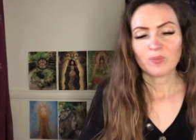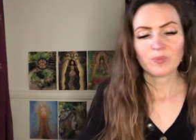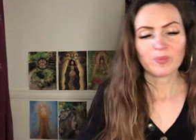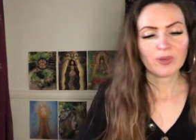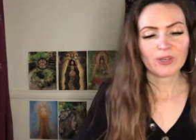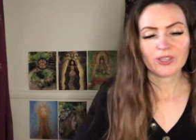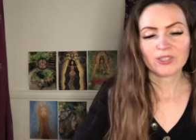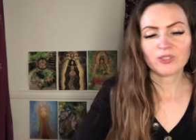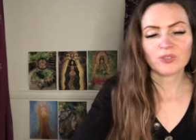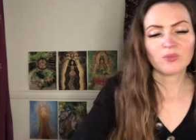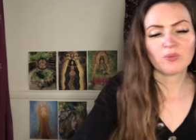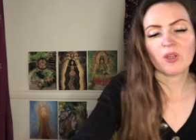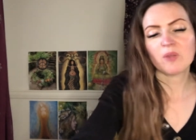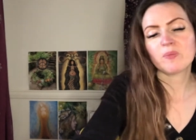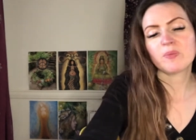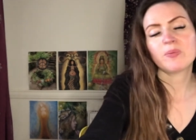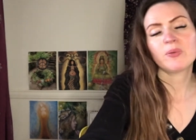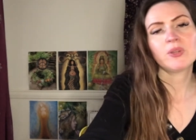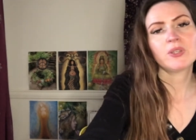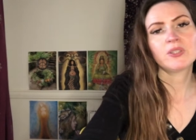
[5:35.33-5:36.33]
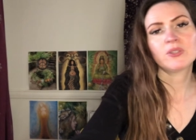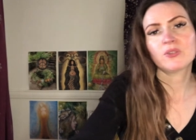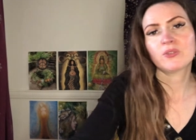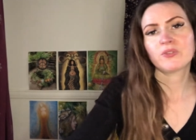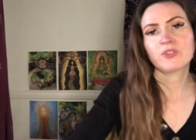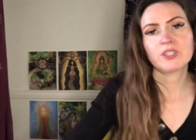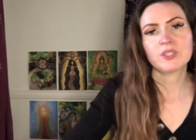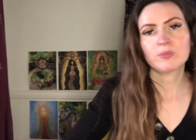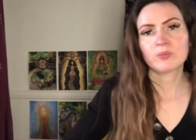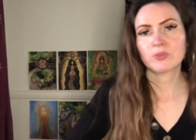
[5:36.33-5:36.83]
But you won't be putting it off
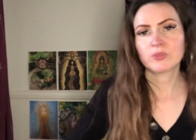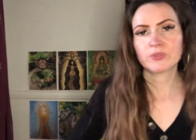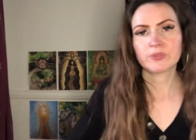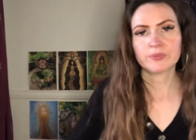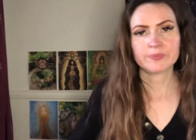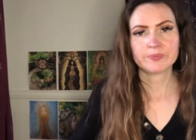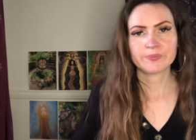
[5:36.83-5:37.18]
anymore.